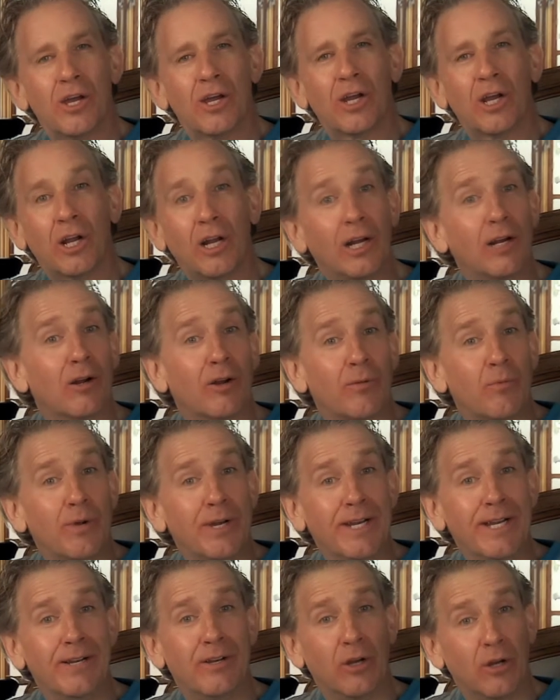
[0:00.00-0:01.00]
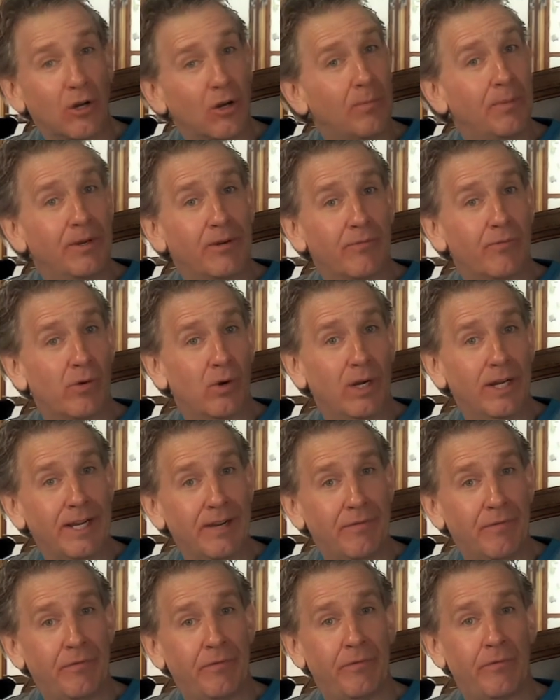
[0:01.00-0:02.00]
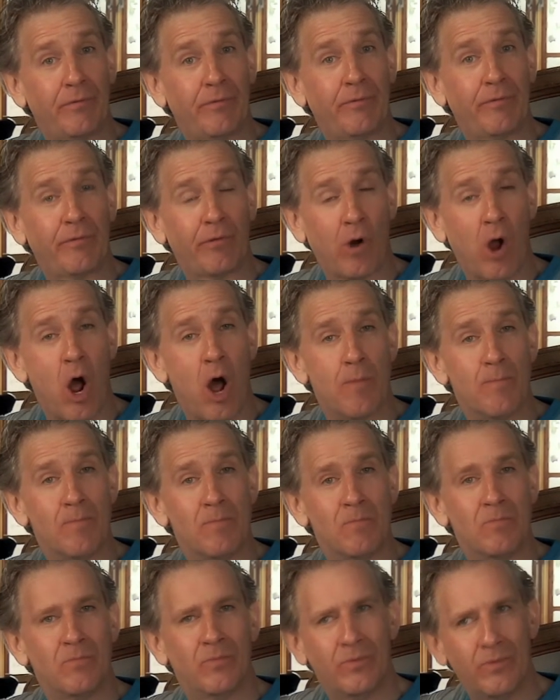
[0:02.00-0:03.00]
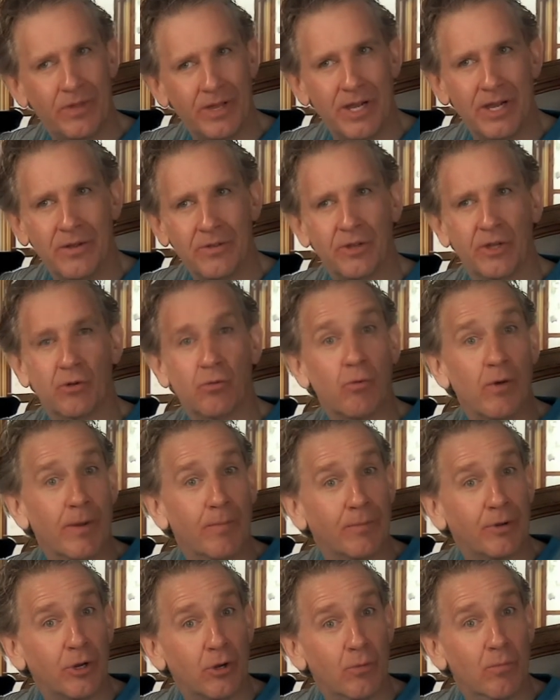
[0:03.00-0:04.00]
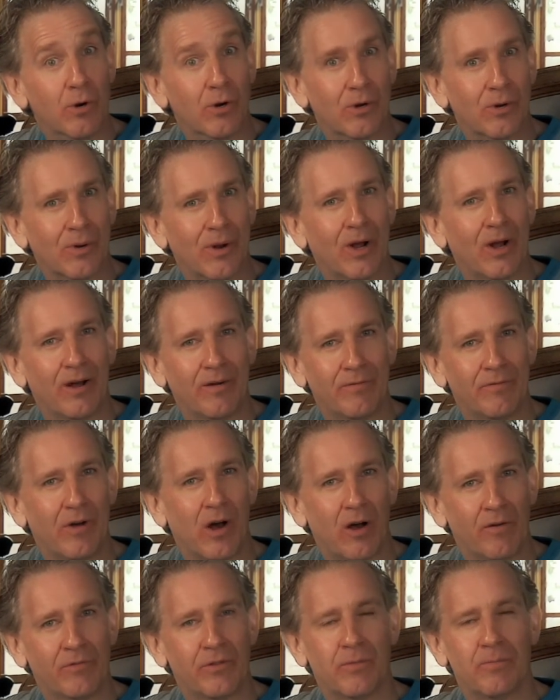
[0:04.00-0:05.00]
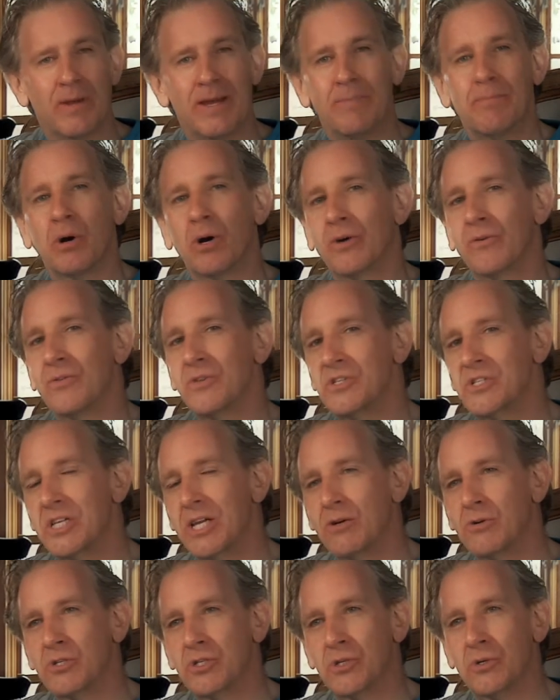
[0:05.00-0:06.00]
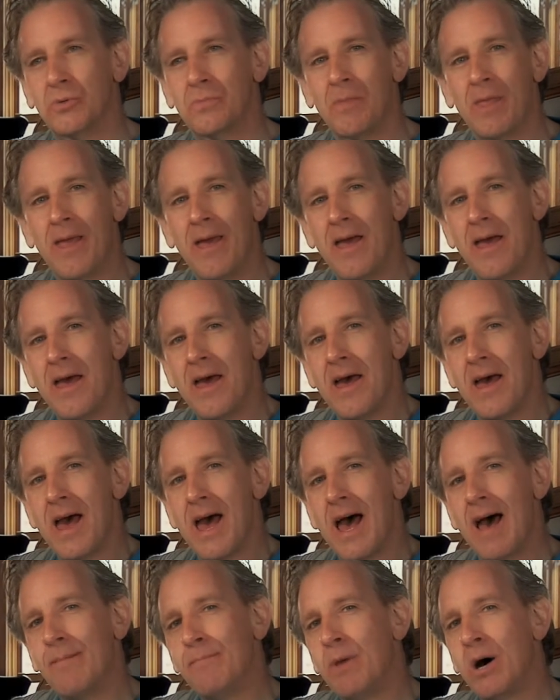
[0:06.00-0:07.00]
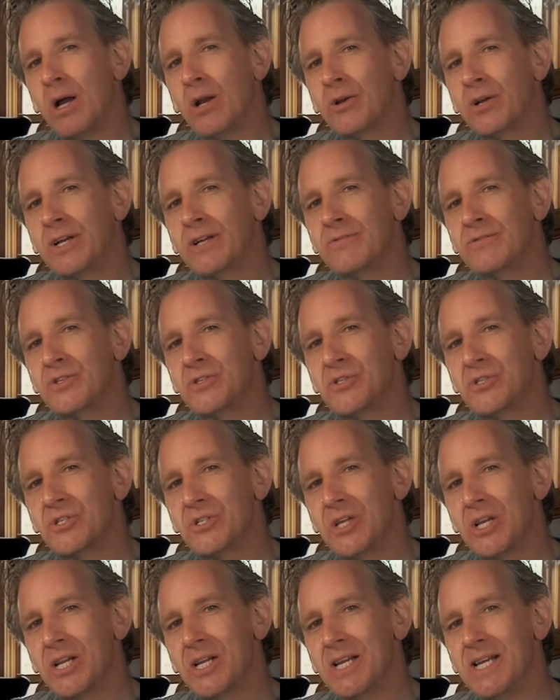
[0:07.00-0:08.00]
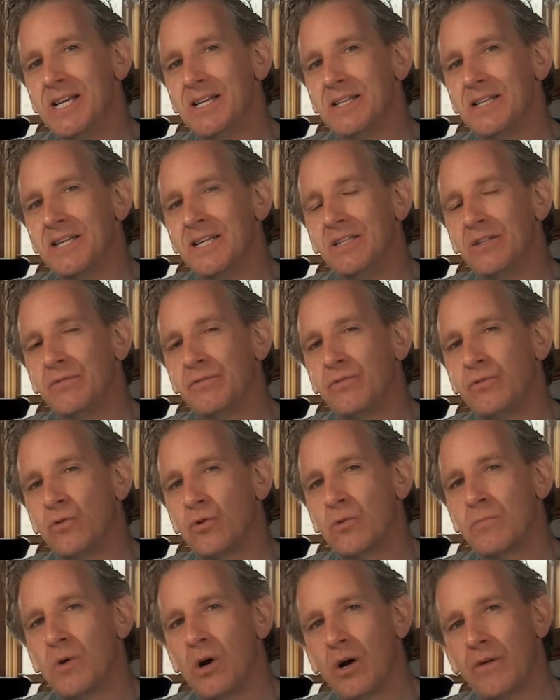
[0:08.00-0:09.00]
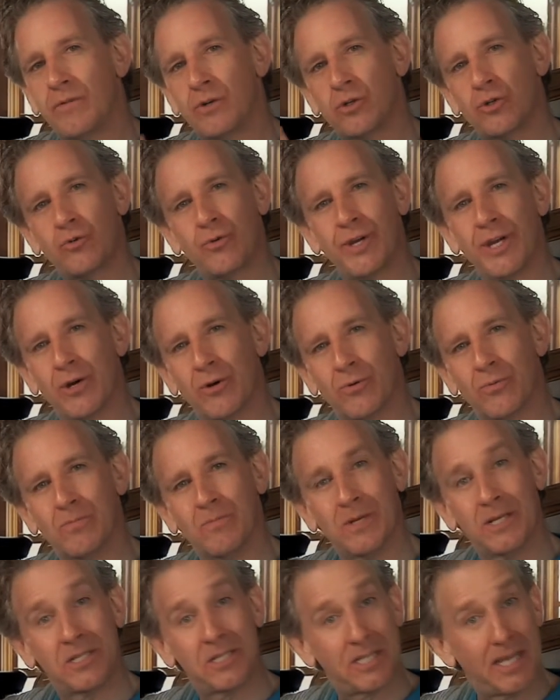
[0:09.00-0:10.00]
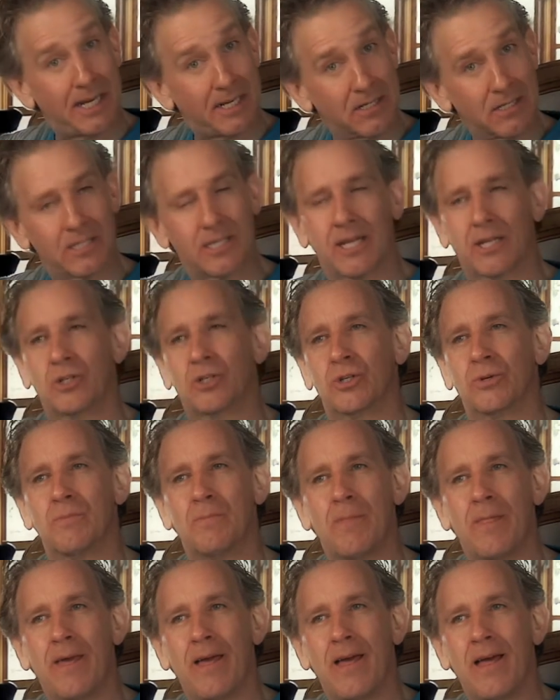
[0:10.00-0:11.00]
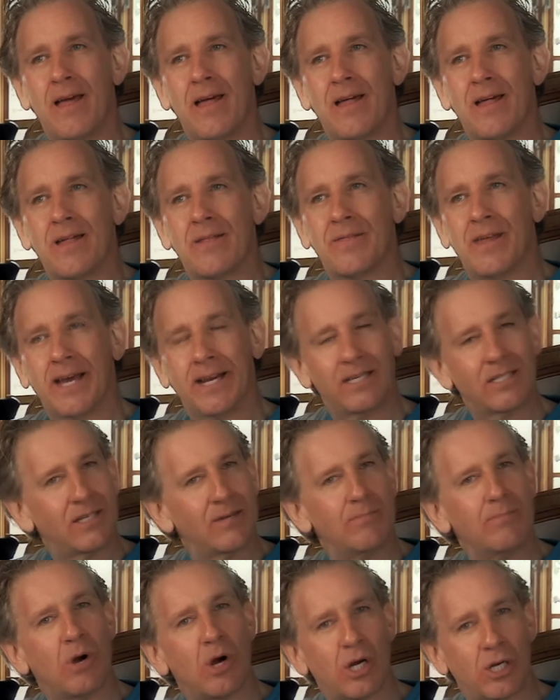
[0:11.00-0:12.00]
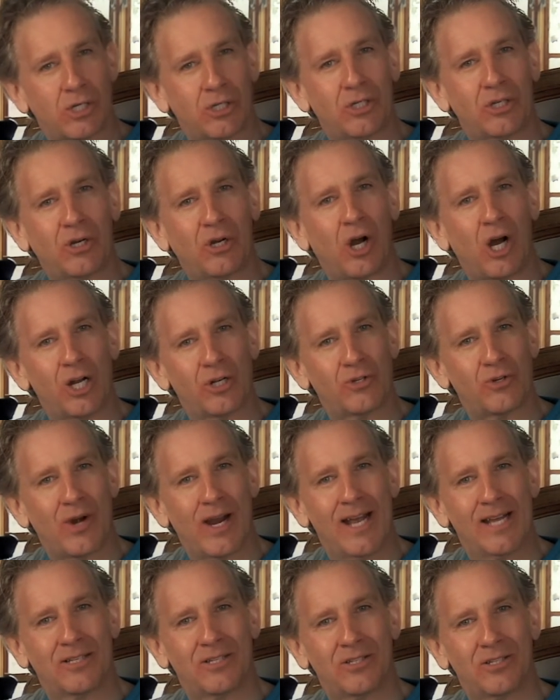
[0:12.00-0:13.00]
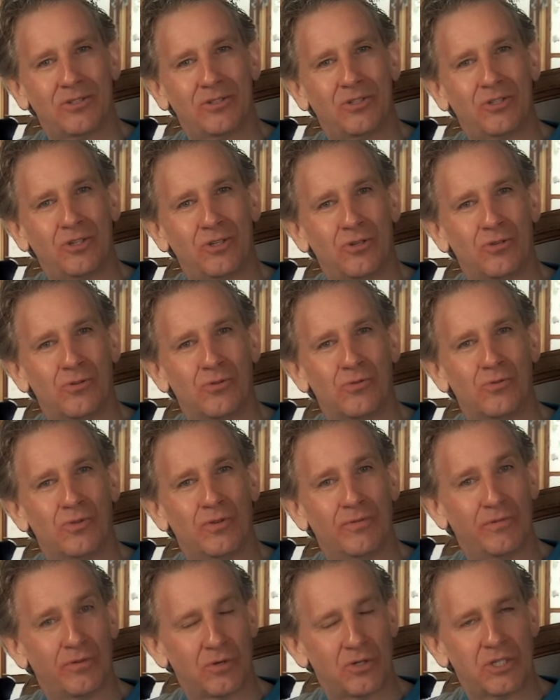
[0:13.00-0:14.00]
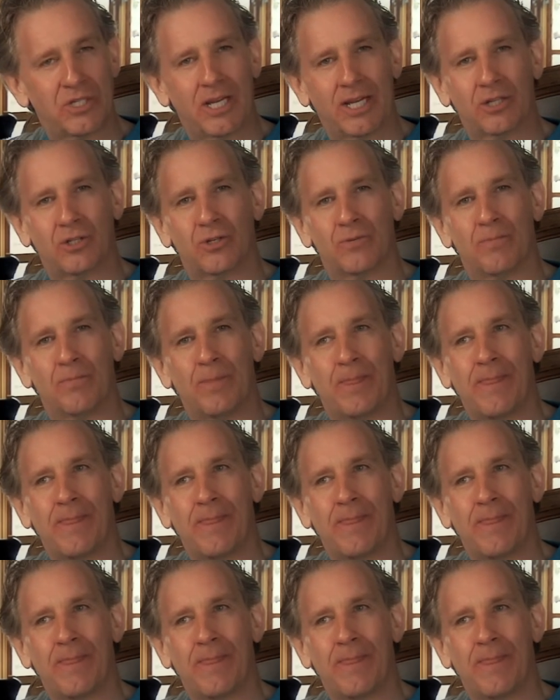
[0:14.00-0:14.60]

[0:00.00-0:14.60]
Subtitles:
Clearly, we need a little bit of relief from the grim humor of the main part of the scherzo. And Mahler gives us it in the form of a trio, a second section that is in marked contrast to the first section.